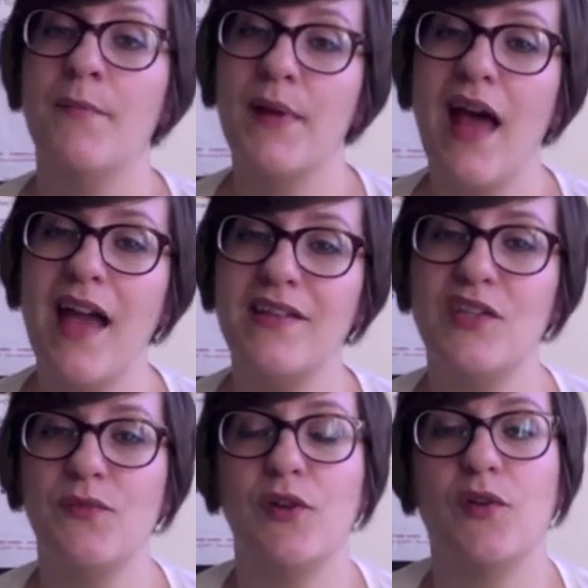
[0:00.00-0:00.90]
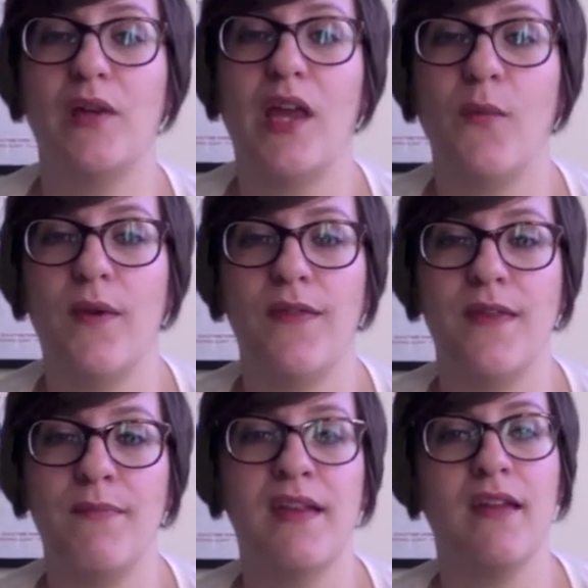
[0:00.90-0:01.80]
But I too agree with
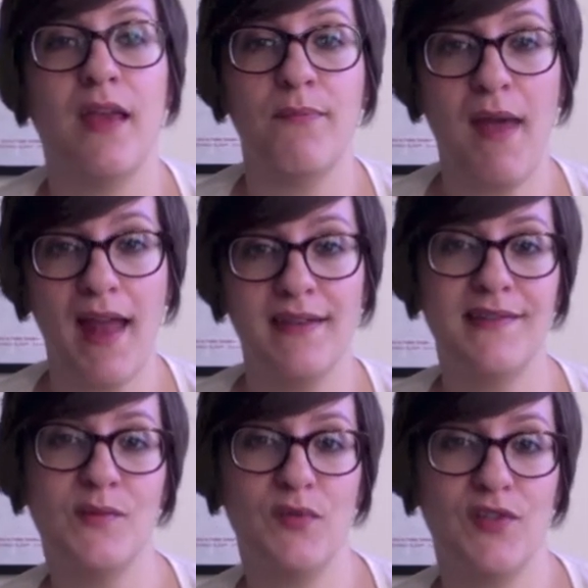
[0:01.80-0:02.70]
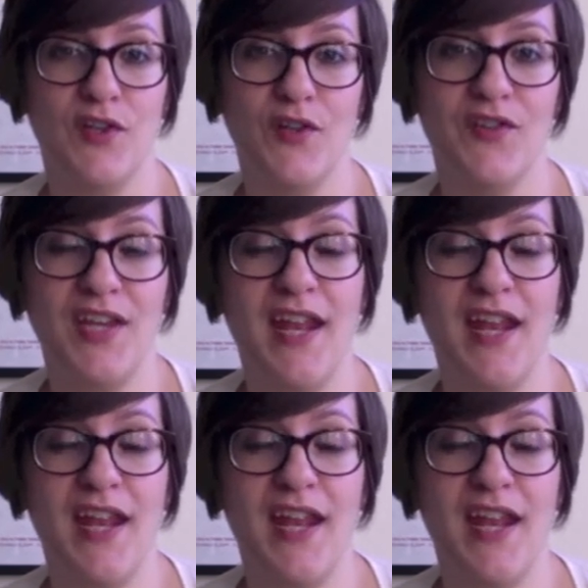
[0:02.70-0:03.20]
the Midnight Madness results,